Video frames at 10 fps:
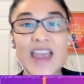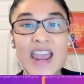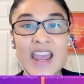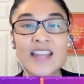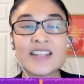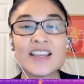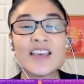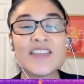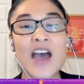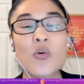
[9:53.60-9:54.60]
and
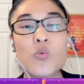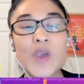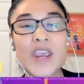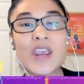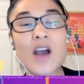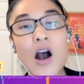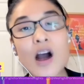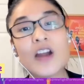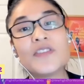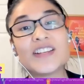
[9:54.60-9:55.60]
that we
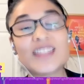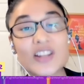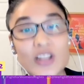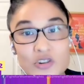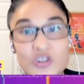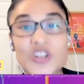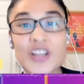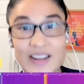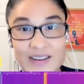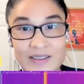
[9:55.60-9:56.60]
are the
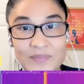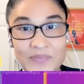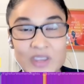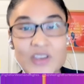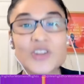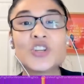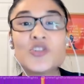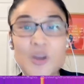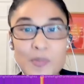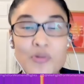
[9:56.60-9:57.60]
solution
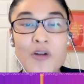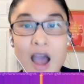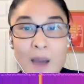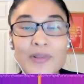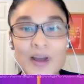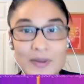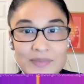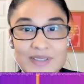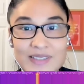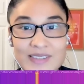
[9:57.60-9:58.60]
to the
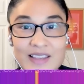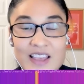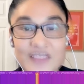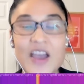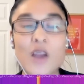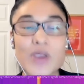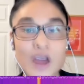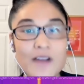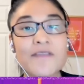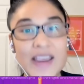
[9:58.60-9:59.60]
problems that we
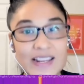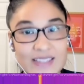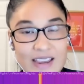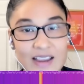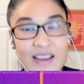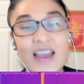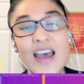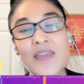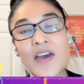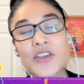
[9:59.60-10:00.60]
are facing
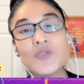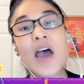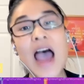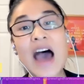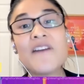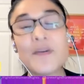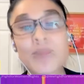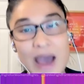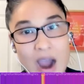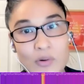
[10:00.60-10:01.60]
and that you have the
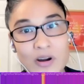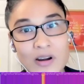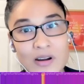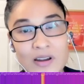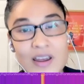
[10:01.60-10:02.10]
power.